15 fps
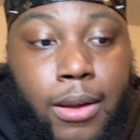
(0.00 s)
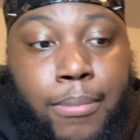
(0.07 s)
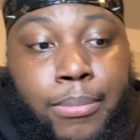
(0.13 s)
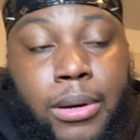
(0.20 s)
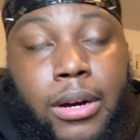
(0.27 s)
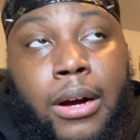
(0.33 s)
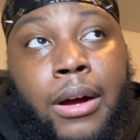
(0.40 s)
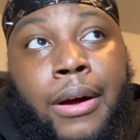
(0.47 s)

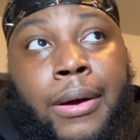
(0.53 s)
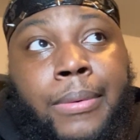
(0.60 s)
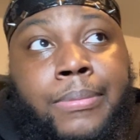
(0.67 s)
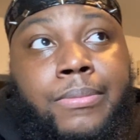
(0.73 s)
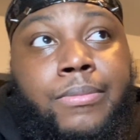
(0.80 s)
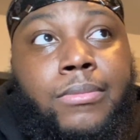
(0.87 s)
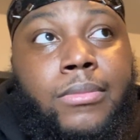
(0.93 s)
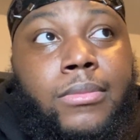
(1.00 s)
But,
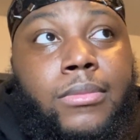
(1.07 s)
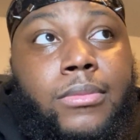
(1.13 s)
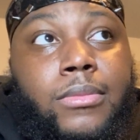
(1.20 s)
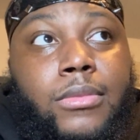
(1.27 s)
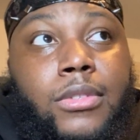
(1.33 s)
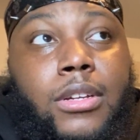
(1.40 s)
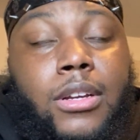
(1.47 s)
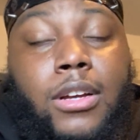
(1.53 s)
um,
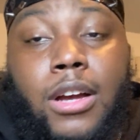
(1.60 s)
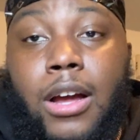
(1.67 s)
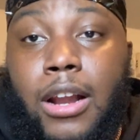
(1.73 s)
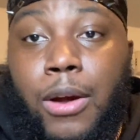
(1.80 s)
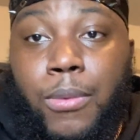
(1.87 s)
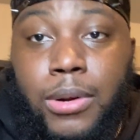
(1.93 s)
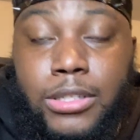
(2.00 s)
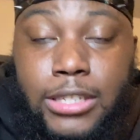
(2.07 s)

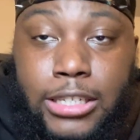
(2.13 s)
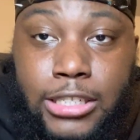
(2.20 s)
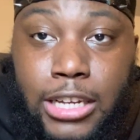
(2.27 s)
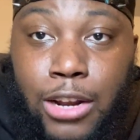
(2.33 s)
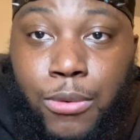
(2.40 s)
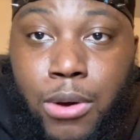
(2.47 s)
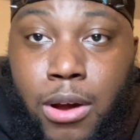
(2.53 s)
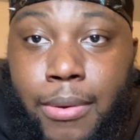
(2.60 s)
Khan, I want to say
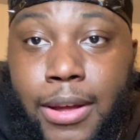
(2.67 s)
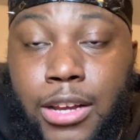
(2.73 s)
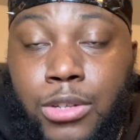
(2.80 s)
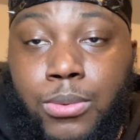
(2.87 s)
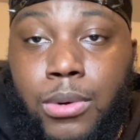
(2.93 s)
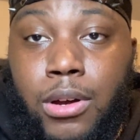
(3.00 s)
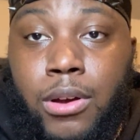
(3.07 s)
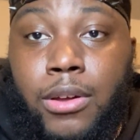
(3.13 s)
Shalom to
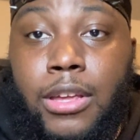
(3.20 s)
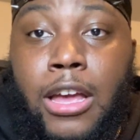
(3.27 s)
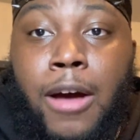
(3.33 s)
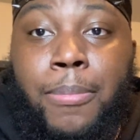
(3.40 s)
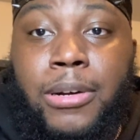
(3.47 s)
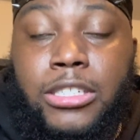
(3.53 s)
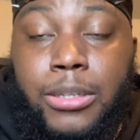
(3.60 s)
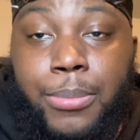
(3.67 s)
Israel,
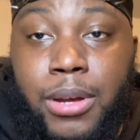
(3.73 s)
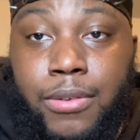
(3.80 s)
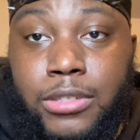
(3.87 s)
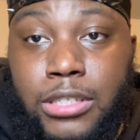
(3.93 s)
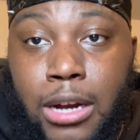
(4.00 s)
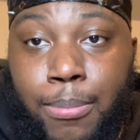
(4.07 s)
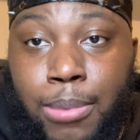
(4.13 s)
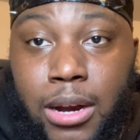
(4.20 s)
Yahbashim Yahweh
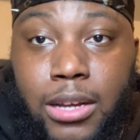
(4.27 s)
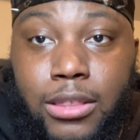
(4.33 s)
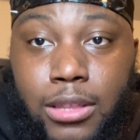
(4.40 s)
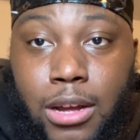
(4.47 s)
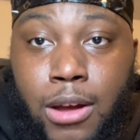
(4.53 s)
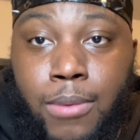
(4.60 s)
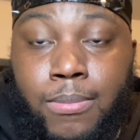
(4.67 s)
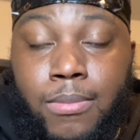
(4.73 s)
Shai
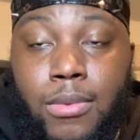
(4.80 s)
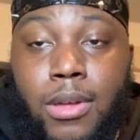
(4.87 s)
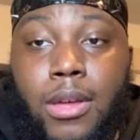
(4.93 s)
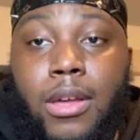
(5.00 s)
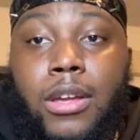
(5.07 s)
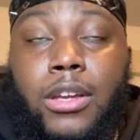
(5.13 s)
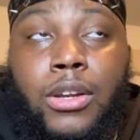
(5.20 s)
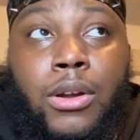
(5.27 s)
Brakatham.
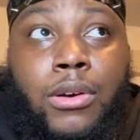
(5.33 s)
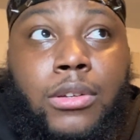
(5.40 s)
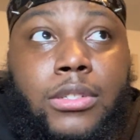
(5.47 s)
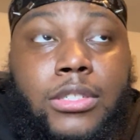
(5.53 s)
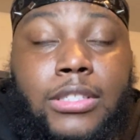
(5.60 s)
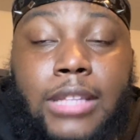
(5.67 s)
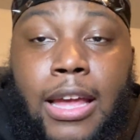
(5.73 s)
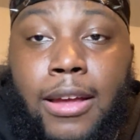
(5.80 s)
You know,
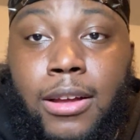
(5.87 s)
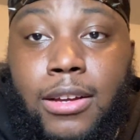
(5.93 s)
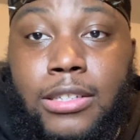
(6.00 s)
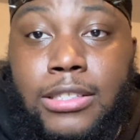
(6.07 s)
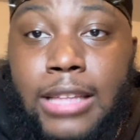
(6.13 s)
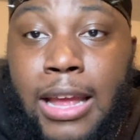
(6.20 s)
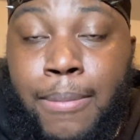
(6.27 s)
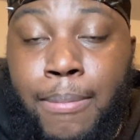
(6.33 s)
stay
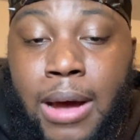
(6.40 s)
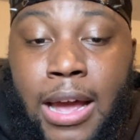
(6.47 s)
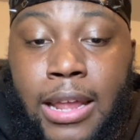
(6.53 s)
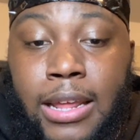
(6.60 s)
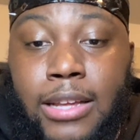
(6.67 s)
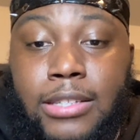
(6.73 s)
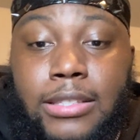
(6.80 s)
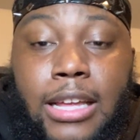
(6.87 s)
stay
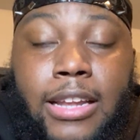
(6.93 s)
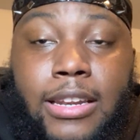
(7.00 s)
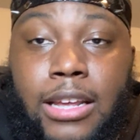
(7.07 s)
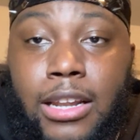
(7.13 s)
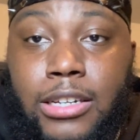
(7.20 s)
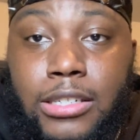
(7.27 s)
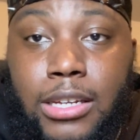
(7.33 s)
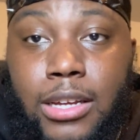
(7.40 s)
mighty, stay
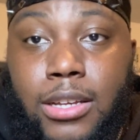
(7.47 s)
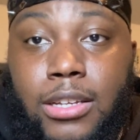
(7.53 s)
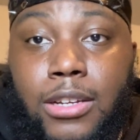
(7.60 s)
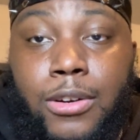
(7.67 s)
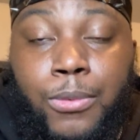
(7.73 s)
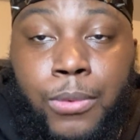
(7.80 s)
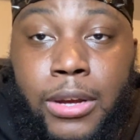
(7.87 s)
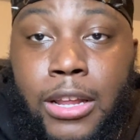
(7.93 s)
diligent,
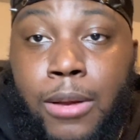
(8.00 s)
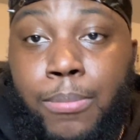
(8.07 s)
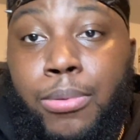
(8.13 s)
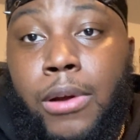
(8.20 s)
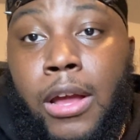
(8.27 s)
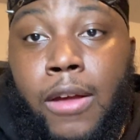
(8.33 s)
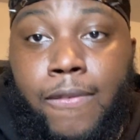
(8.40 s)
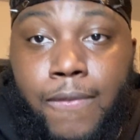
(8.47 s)
reading,
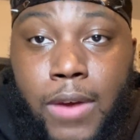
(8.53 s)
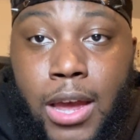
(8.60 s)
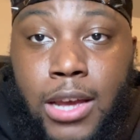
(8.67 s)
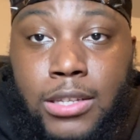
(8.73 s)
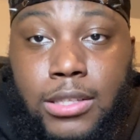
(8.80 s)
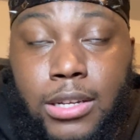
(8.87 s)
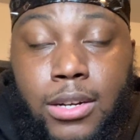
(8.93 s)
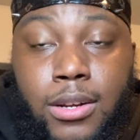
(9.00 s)
praying,
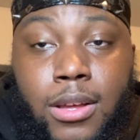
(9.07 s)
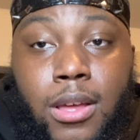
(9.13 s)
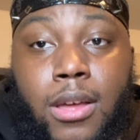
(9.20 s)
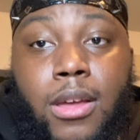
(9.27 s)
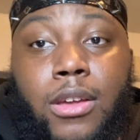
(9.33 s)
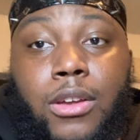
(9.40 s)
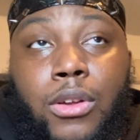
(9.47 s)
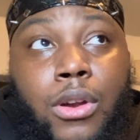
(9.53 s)
fasting.
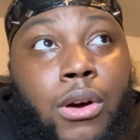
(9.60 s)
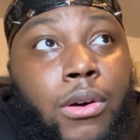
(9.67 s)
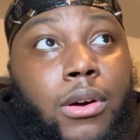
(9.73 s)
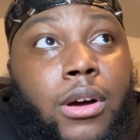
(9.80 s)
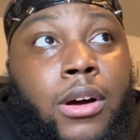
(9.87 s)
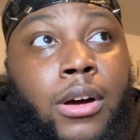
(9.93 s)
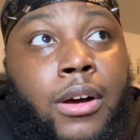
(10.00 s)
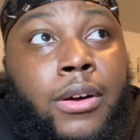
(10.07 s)
You know,
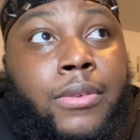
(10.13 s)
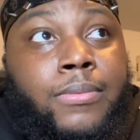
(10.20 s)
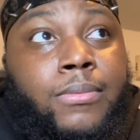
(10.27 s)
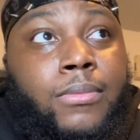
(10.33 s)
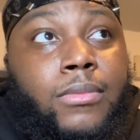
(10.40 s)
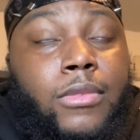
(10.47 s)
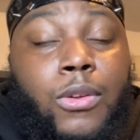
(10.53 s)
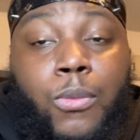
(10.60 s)

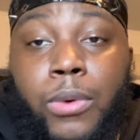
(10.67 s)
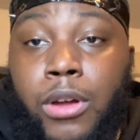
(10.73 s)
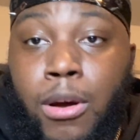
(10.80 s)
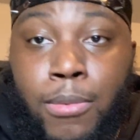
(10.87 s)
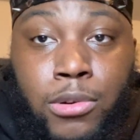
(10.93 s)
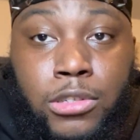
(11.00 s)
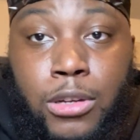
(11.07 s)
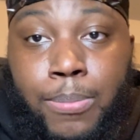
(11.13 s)
uh, we
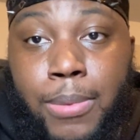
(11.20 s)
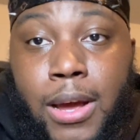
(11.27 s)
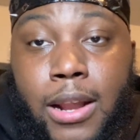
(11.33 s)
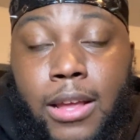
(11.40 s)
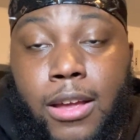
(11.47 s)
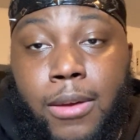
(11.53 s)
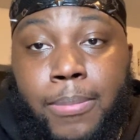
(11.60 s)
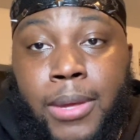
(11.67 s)
almost up out
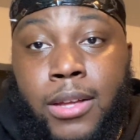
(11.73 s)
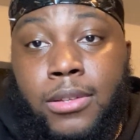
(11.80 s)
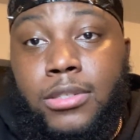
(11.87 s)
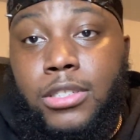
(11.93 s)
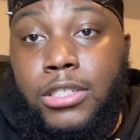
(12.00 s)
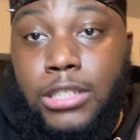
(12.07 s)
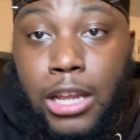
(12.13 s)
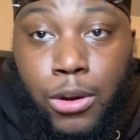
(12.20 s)
of here, man.
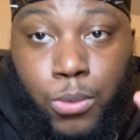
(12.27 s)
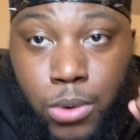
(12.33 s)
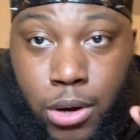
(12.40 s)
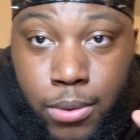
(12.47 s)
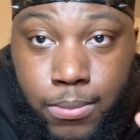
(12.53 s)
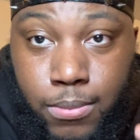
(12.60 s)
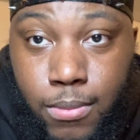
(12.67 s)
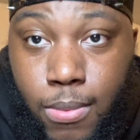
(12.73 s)

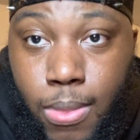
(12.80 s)
Shalom.